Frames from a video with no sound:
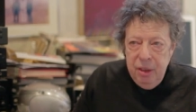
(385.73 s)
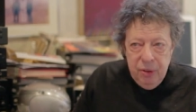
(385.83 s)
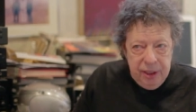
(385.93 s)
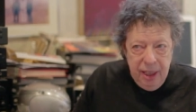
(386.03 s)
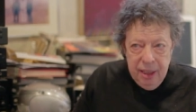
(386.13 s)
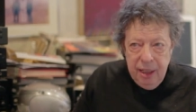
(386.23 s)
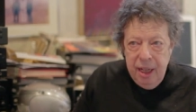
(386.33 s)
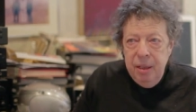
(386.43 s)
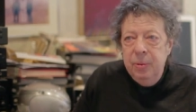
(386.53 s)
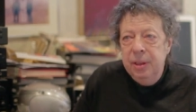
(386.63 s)

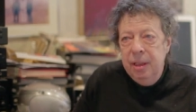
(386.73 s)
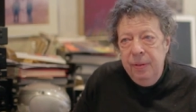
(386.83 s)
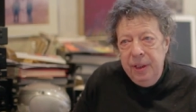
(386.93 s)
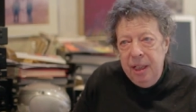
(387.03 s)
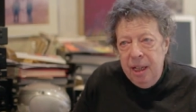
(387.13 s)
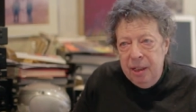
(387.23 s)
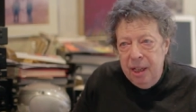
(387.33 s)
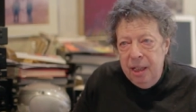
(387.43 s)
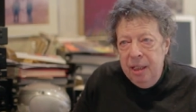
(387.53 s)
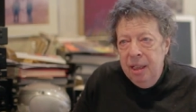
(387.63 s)
UCLA. He was living in
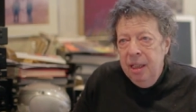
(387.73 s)
LA